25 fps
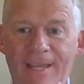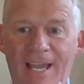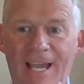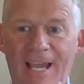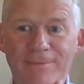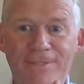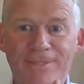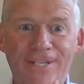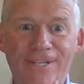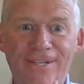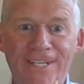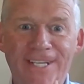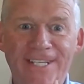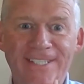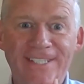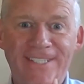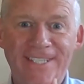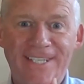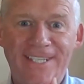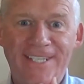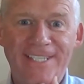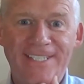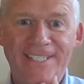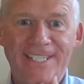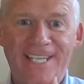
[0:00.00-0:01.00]
Absolutely,
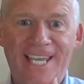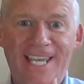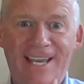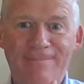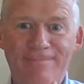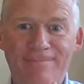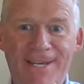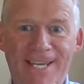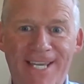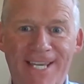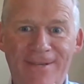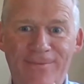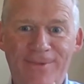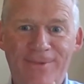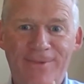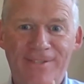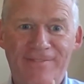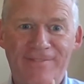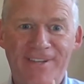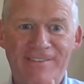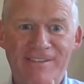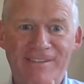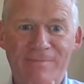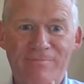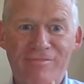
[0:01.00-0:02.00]
it is a campaign we're
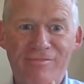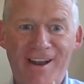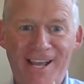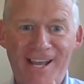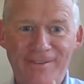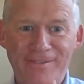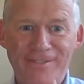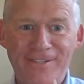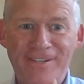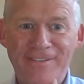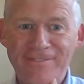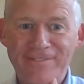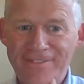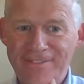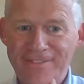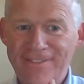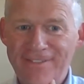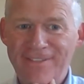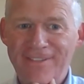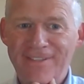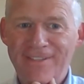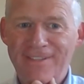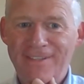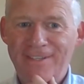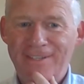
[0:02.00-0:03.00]
very proud of,
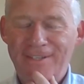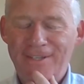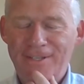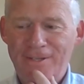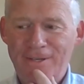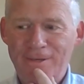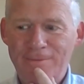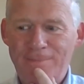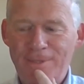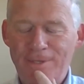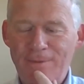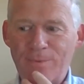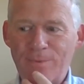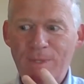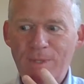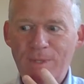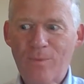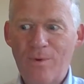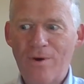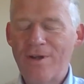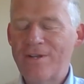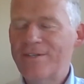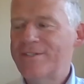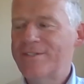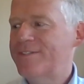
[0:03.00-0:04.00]
but we
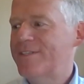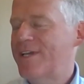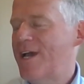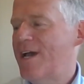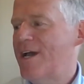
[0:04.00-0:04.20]
want